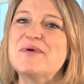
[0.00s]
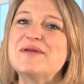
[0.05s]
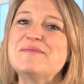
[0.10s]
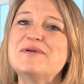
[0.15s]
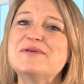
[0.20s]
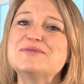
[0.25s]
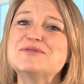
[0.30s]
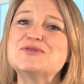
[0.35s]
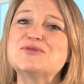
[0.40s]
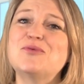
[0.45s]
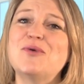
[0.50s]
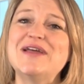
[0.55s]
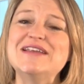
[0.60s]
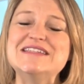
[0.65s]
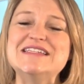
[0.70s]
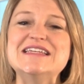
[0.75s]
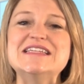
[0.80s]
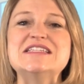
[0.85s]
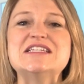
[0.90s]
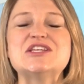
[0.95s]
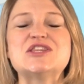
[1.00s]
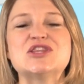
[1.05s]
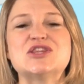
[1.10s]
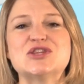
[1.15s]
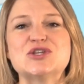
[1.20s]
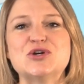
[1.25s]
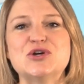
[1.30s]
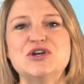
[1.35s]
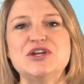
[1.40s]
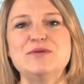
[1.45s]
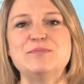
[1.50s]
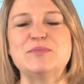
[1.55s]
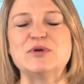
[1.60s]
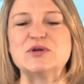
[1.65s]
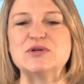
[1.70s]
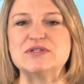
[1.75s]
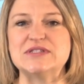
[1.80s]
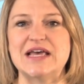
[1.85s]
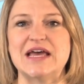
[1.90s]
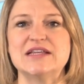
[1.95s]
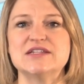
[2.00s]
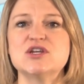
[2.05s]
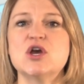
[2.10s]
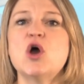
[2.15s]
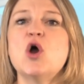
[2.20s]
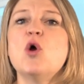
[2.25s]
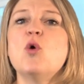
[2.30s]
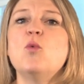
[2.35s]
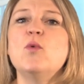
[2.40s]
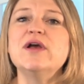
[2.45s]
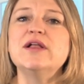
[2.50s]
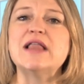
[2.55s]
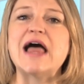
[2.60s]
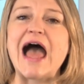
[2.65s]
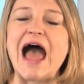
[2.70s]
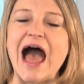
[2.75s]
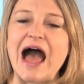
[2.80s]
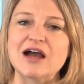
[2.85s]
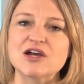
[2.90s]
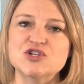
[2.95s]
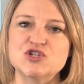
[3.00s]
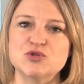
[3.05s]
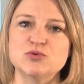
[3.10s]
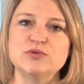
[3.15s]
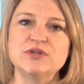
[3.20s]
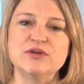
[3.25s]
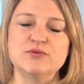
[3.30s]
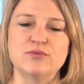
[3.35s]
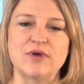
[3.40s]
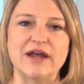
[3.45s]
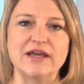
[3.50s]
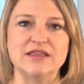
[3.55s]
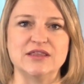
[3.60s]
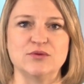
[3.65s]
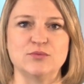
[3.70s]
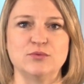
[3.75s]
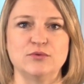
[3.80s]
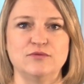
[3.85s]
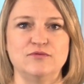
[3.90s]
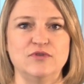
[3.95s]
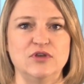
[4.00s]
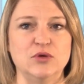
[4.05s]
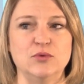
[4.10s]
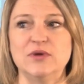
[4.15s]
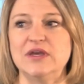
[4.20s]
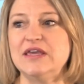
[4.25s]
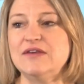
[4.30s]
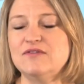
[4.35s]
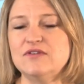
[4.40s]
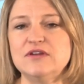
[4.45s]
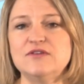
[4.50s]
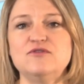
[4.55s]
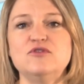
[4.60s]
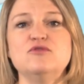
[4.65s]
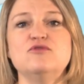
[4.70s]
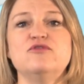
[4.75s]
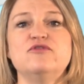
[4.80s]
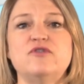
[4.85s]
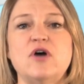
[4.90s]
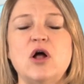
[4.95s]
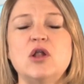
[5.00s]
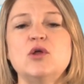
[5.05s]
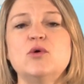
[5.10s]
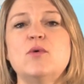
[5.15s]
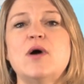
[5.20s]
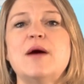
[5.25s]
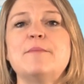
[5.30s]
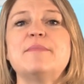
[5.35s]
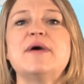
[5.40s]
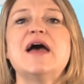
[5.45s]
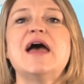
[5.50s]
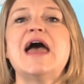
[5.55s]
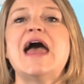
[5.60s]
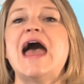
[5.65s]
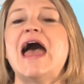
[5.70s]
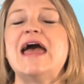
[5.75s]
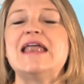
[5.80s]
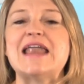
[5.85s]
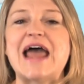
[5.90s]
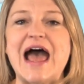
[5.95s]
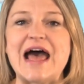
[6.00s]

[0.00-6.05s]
but about 20 to 30% will actually write the review, even if you follow up and